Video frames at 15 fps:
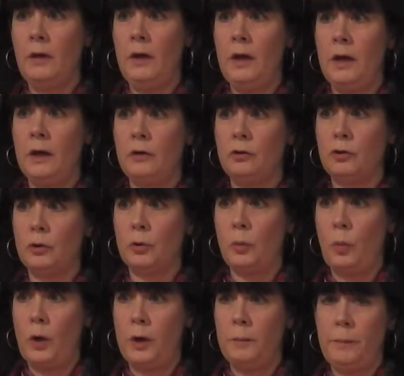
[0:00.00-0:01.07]
And her
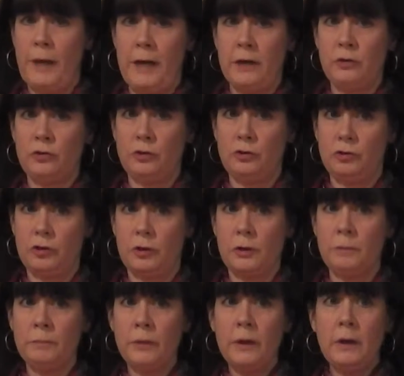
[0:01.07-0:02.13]
one
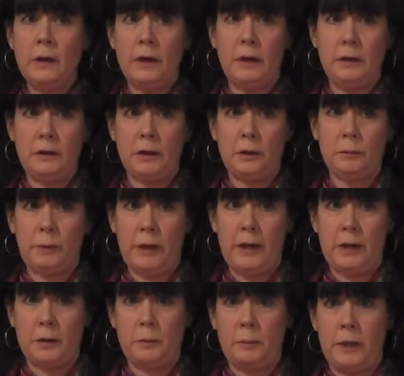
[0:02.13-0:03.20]
passenger, a young
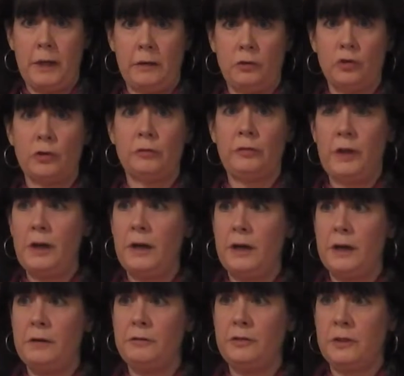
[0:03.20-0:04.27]
black man,
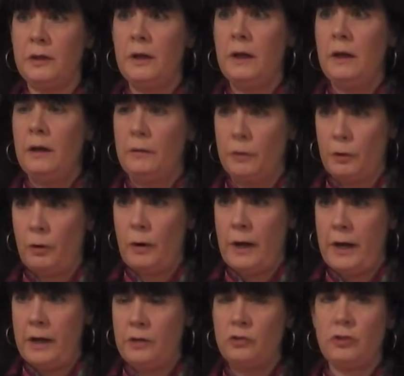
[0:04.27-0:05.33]
survived the
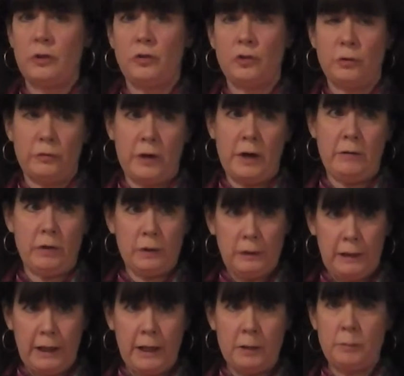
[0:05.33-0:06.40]
crash and survived the
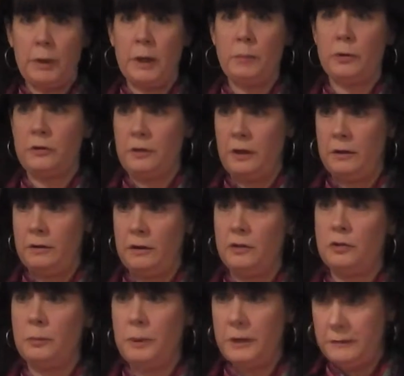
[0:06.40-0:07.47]
Klan by pretending
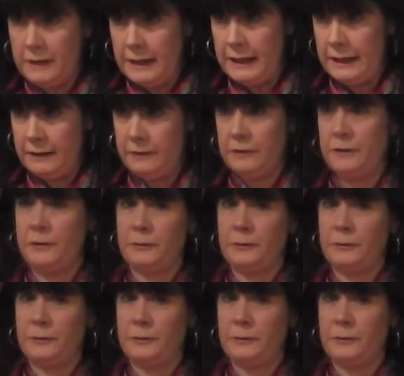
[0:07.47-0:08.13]
to be dead.